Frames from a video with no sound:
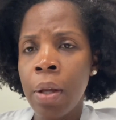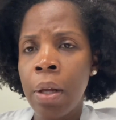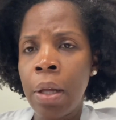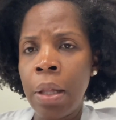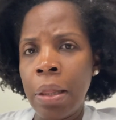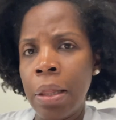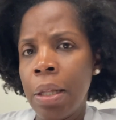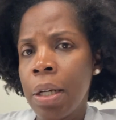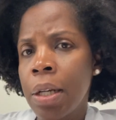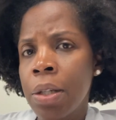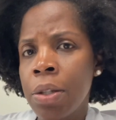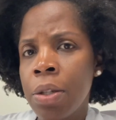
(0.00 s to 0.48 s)

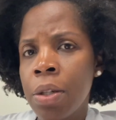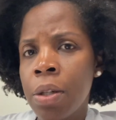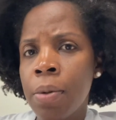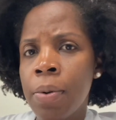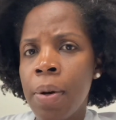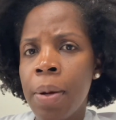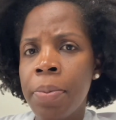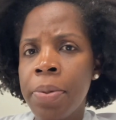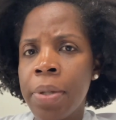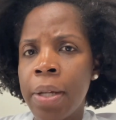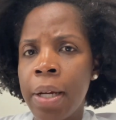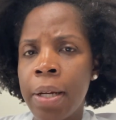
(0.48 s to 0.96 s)
Look into the
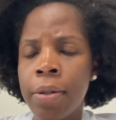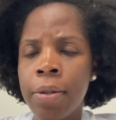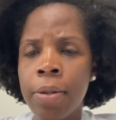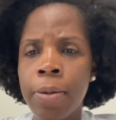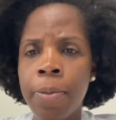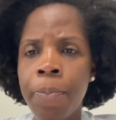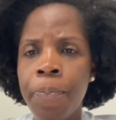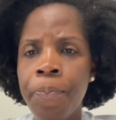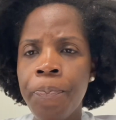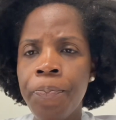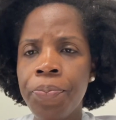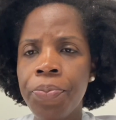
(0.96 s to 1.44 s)

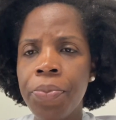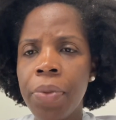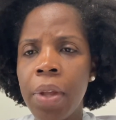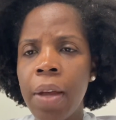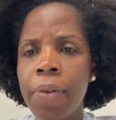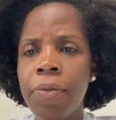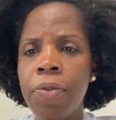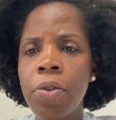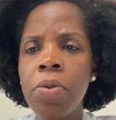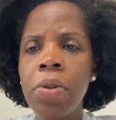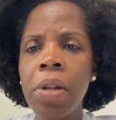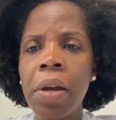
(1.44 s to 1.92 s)
websites.
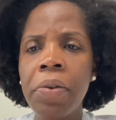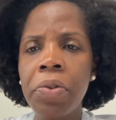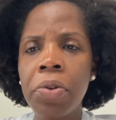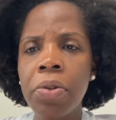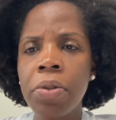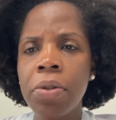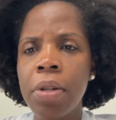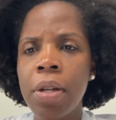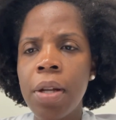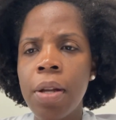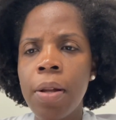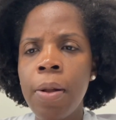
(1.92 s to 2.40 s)
If you never
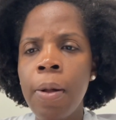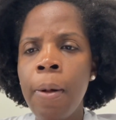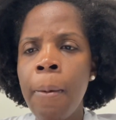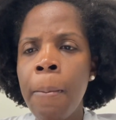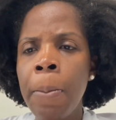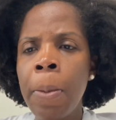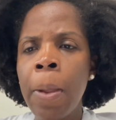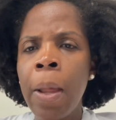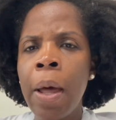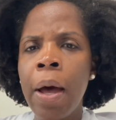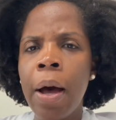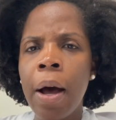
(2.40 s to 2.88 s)
see
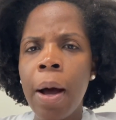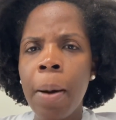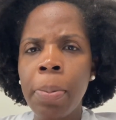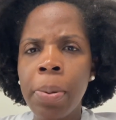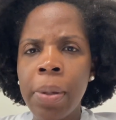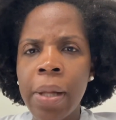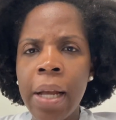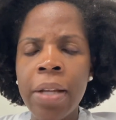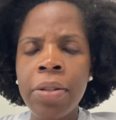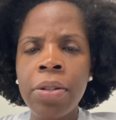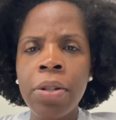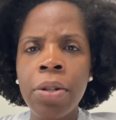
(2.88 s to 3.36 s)
a
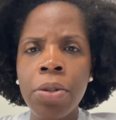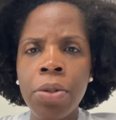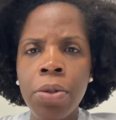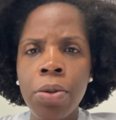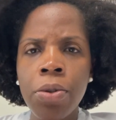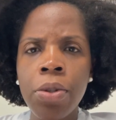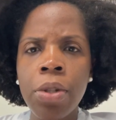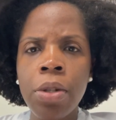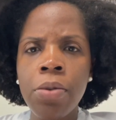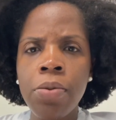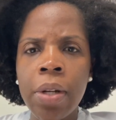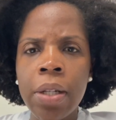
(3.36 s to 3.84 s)
plastic
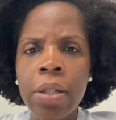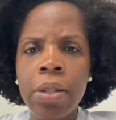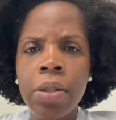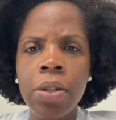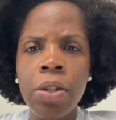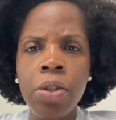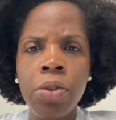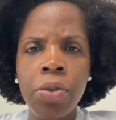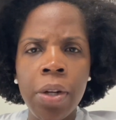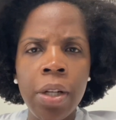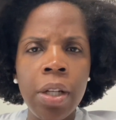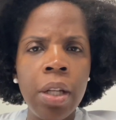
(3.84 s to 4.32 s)
surgery residency
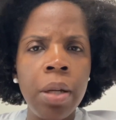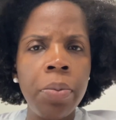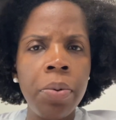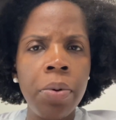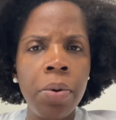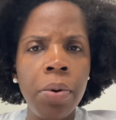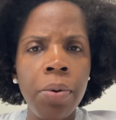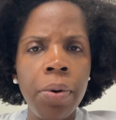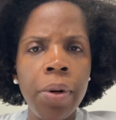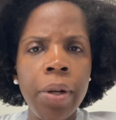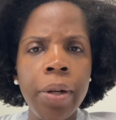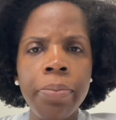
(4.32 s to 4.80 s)
training
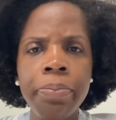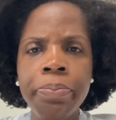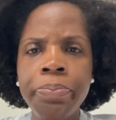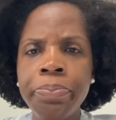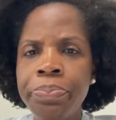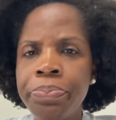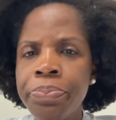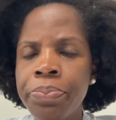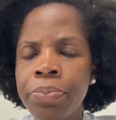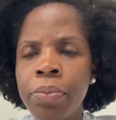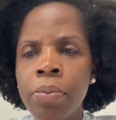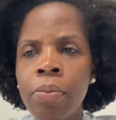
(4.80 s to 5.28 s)
program,
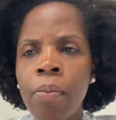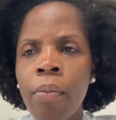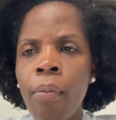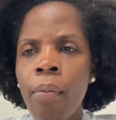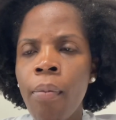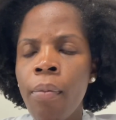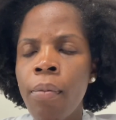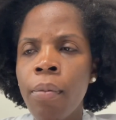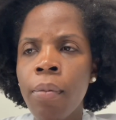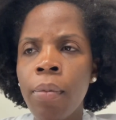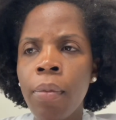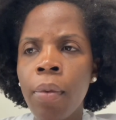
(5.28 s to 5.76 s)

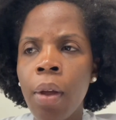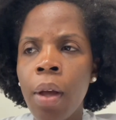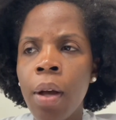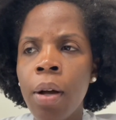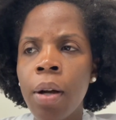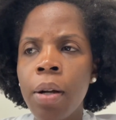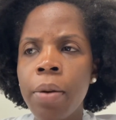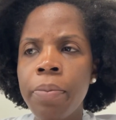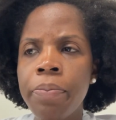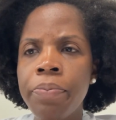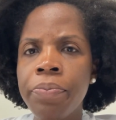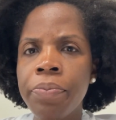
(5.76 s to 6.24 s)

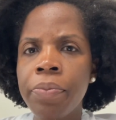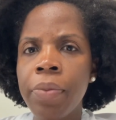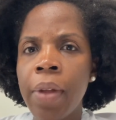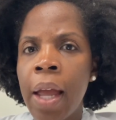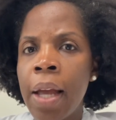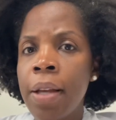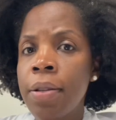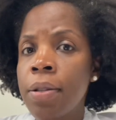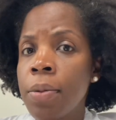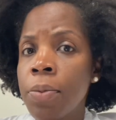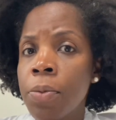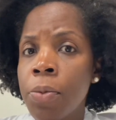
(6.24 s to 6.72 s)

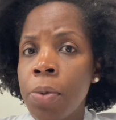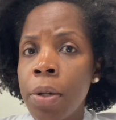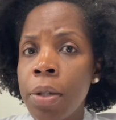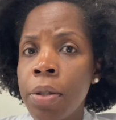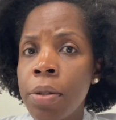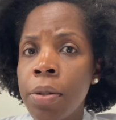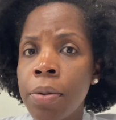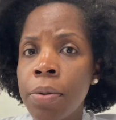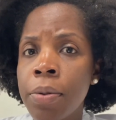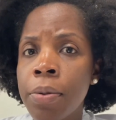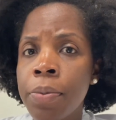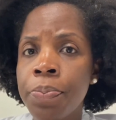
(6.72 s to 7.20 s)
ask some
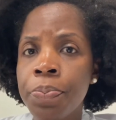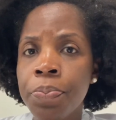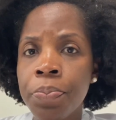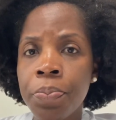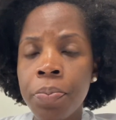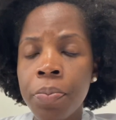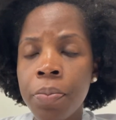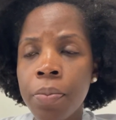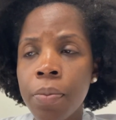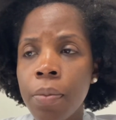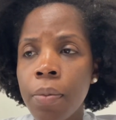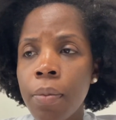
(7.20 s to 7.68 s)
questions.
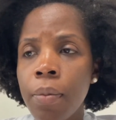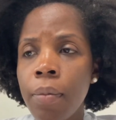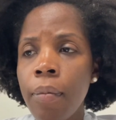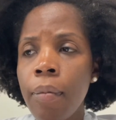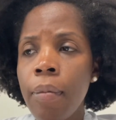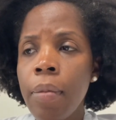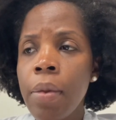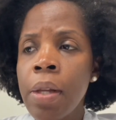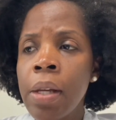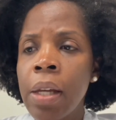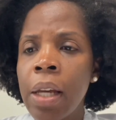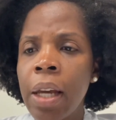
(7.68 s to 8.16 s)

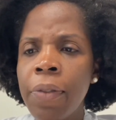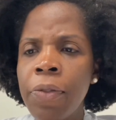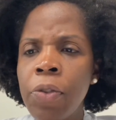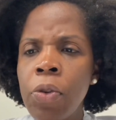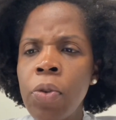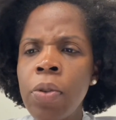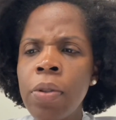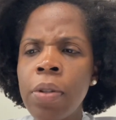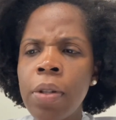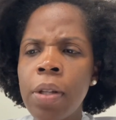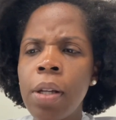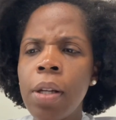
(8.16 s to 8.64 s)
If you
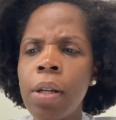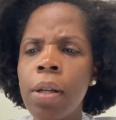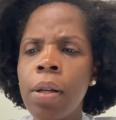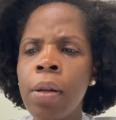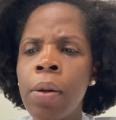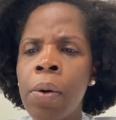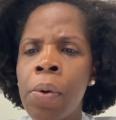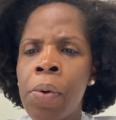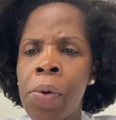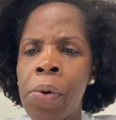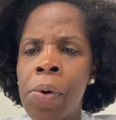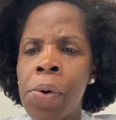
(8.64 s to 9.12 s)
see
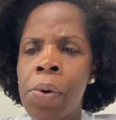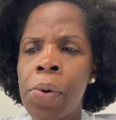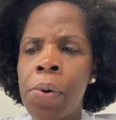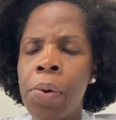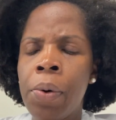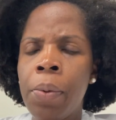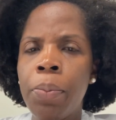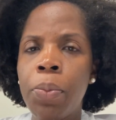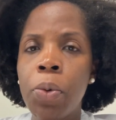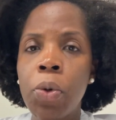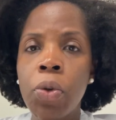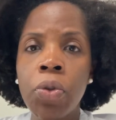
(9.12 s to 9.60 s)

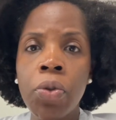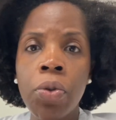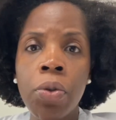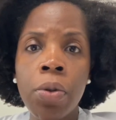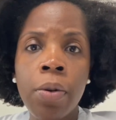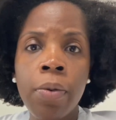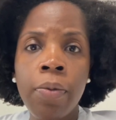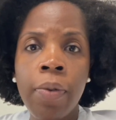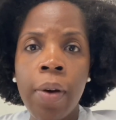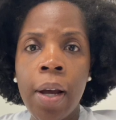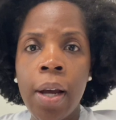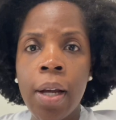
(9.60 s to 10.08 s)
board
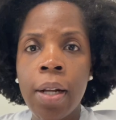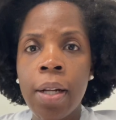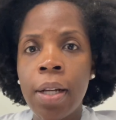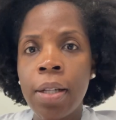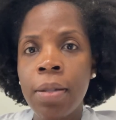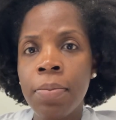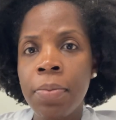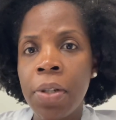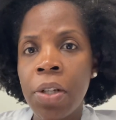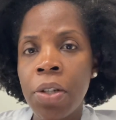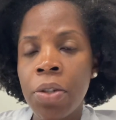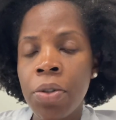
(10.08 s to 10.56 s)
certified
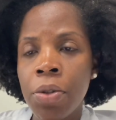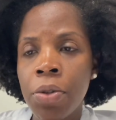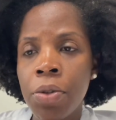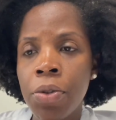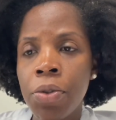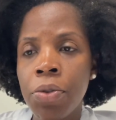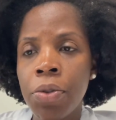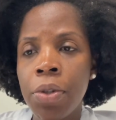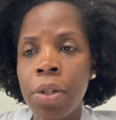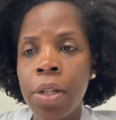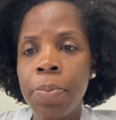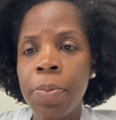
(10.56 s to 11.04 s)
cosmetic
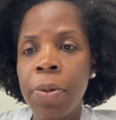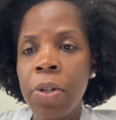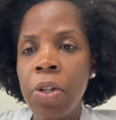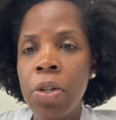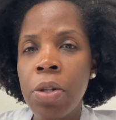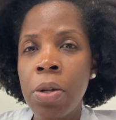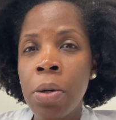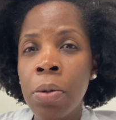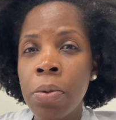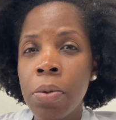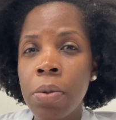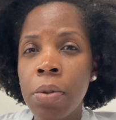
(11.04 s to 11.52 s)
surgery, but you
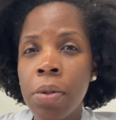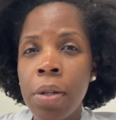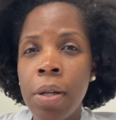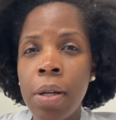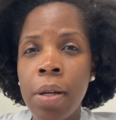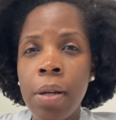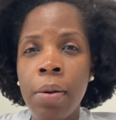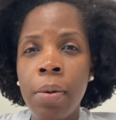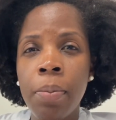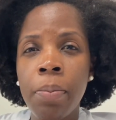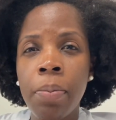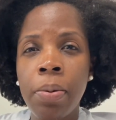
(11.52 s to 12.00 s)
don't
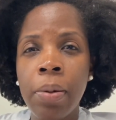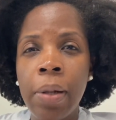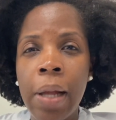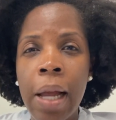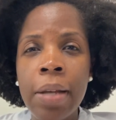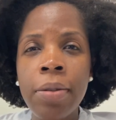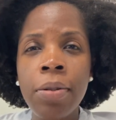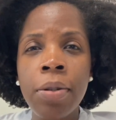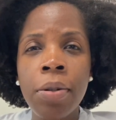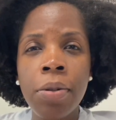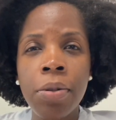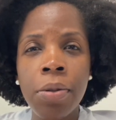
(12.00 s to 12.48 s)
see
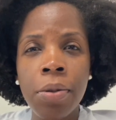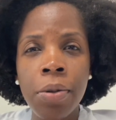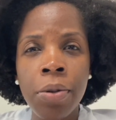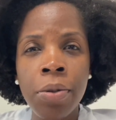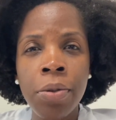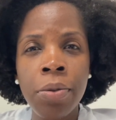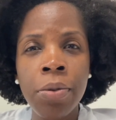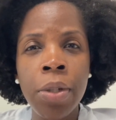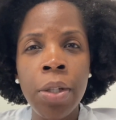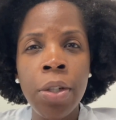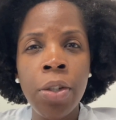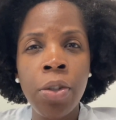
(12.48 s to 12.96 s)
plastic
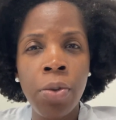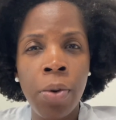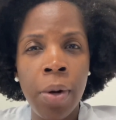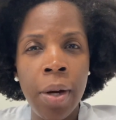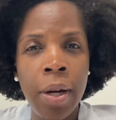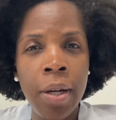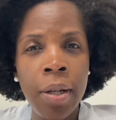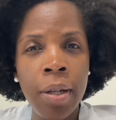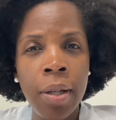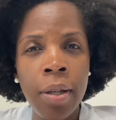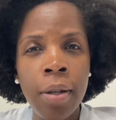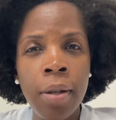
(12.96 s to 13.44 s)
surgery
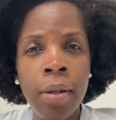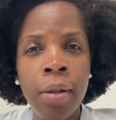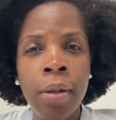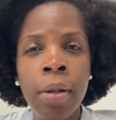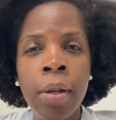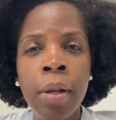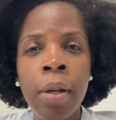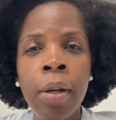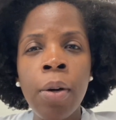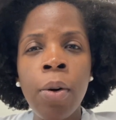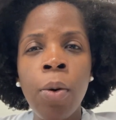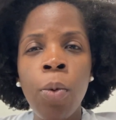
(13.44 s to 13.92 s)
training,
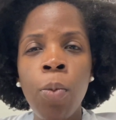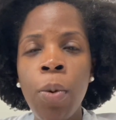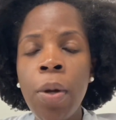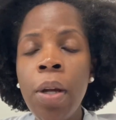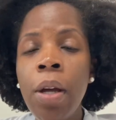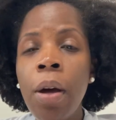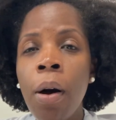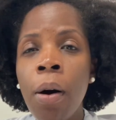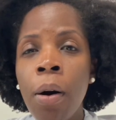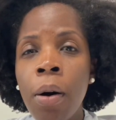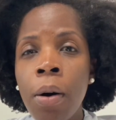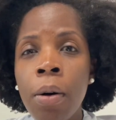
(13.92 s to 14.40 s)
we
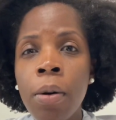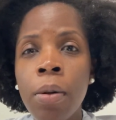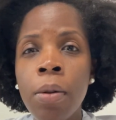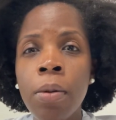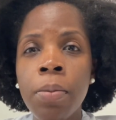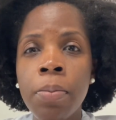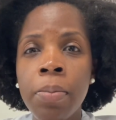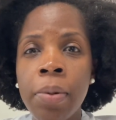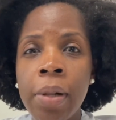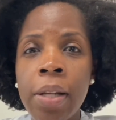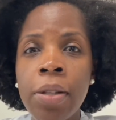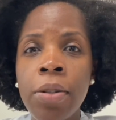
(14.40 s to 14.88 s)
all
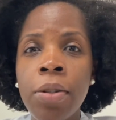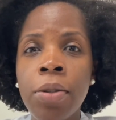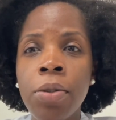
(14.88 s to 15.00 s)
plastic